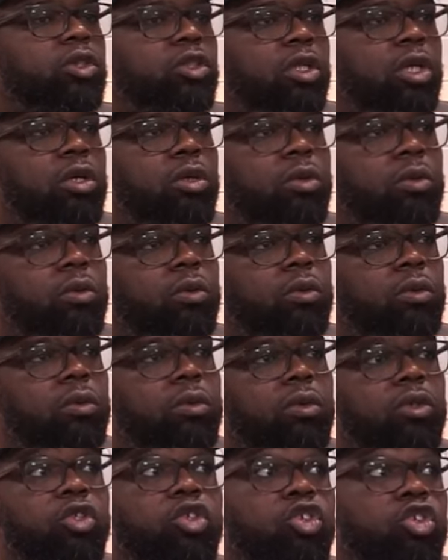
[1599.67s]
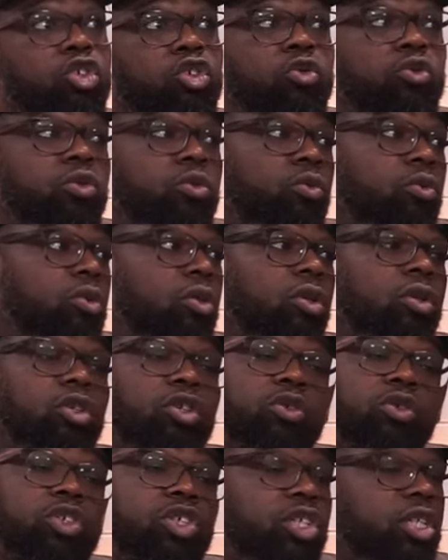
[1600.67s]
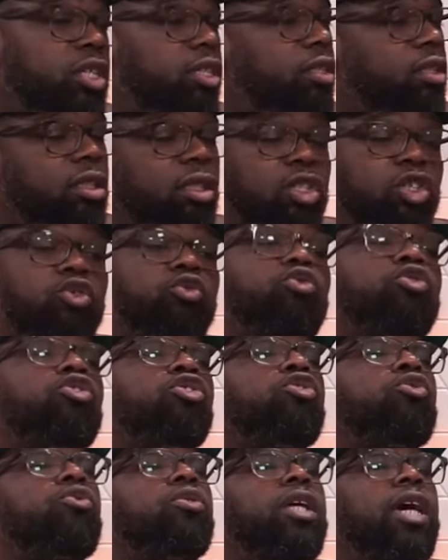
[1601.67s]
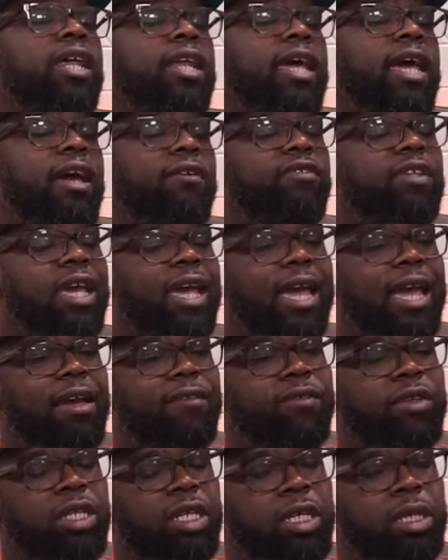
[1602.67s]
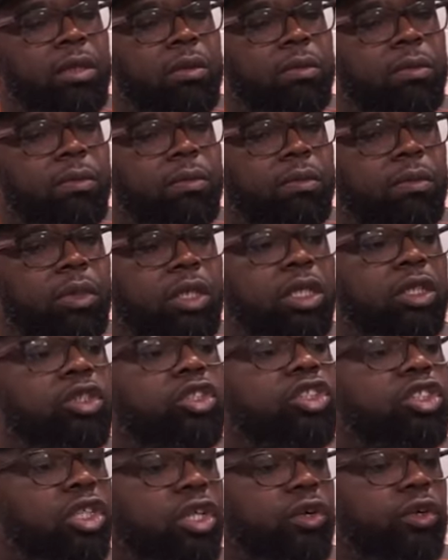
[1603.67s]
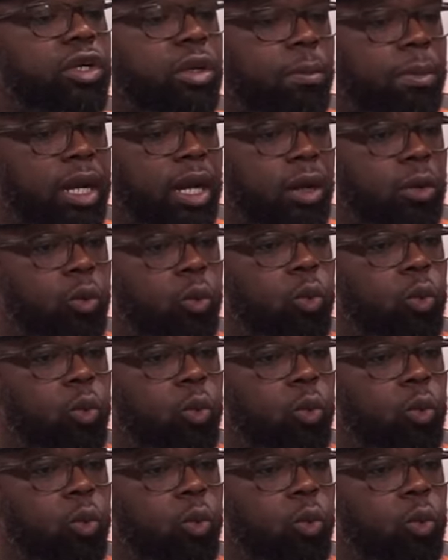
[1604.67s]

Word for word: So you you shouldn't you do not have to have any concern about